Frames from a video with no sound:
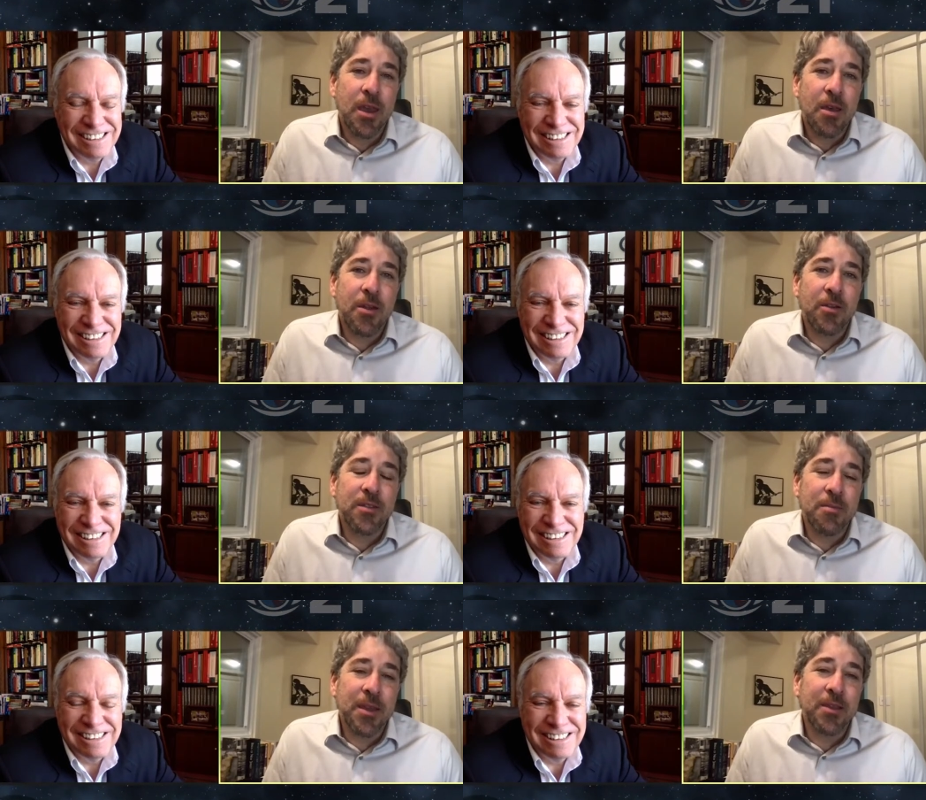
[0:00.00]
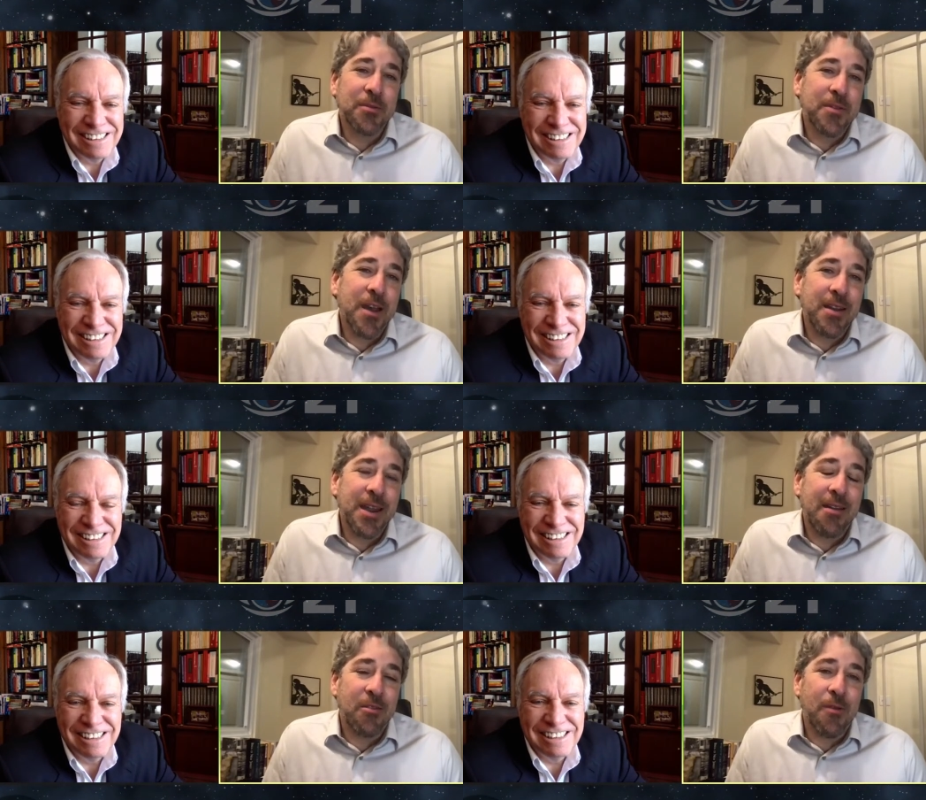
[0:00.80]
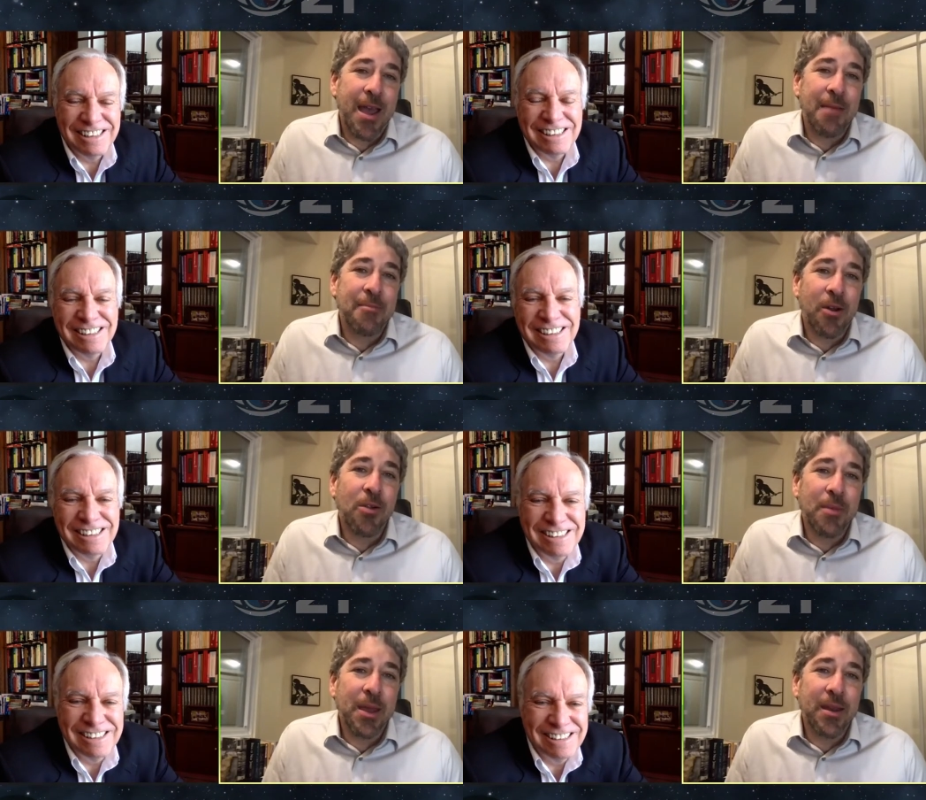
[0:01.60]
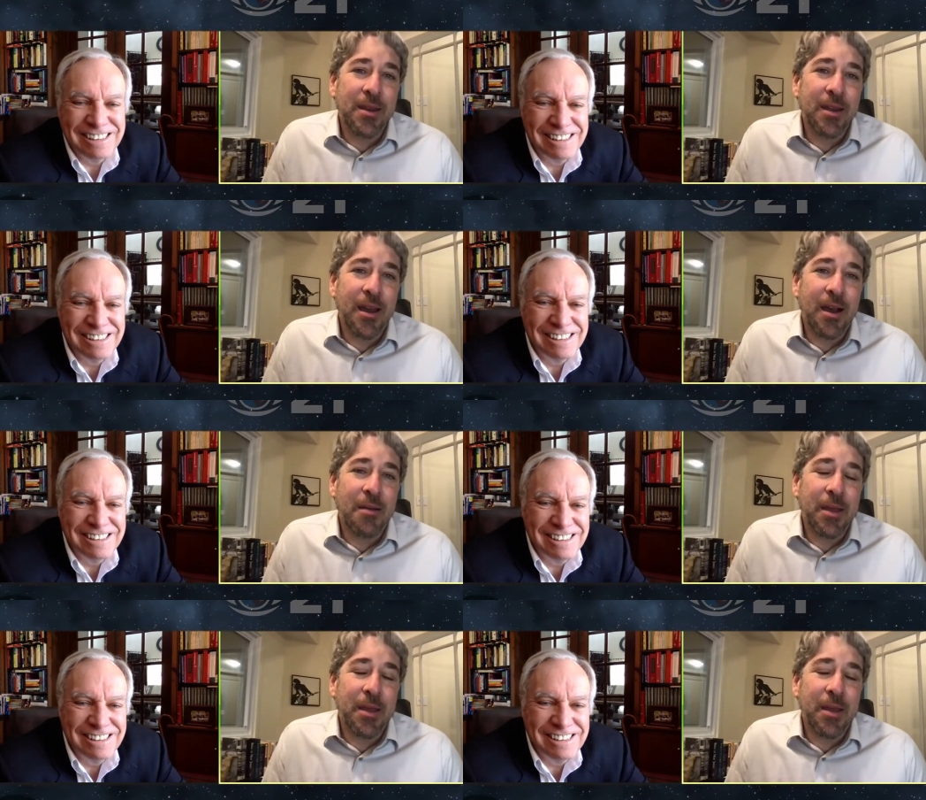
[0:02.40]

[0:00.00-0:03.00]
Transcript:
Speaker 1: there are some things we've gone down a rabbit hole a bit, um,